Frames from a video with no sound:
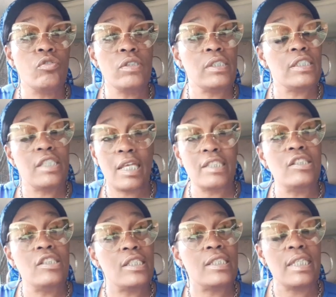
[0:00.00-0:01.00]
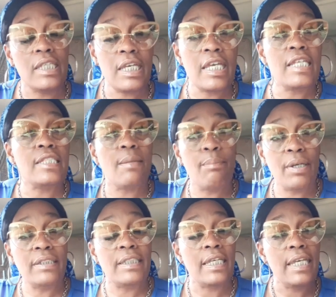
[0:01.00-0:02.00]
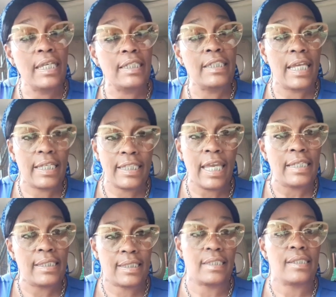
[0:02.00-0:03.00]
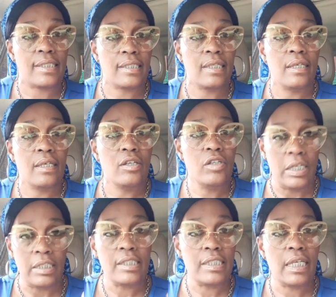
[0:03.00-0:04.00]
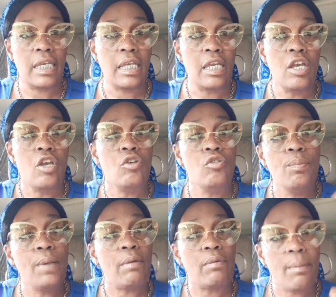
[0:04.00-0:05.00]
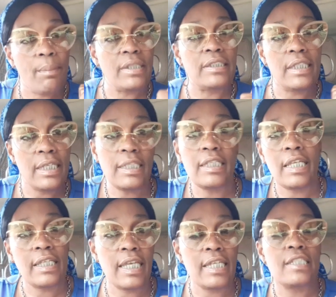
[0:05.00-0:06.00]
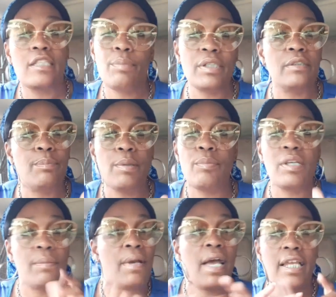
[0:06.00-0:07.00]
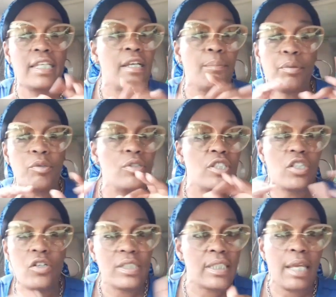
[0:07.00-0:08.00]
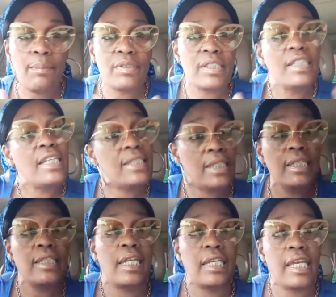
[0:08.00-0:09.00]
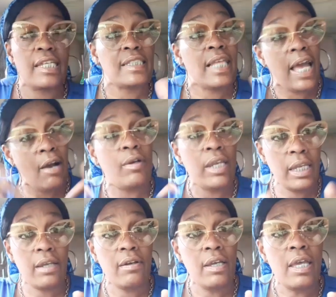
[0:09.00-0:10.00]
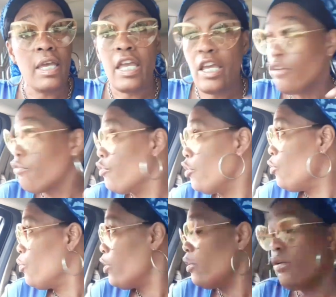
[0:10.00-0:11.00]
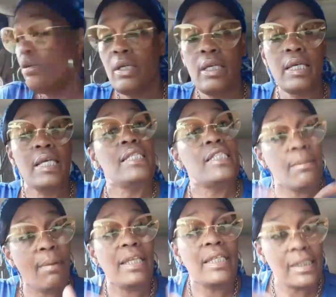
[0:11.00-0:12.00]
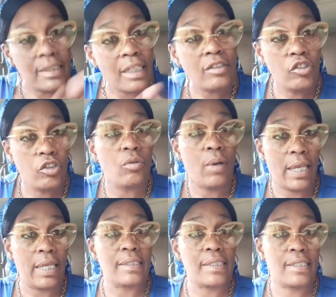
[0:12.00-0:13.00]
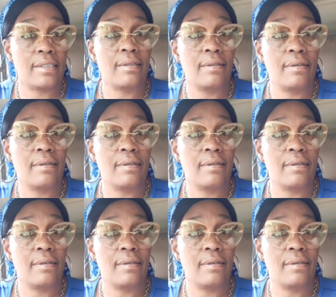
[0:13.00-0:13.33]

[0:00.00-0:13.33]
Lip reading: streets, that's just it. It's a bunch of internet gangsters. You understand? You play with a bunch of internet gangsters. A bunch of people get behind their computer and start typing shit. That's internet gangsters. Out here, in the real world, somebody can touch your ass.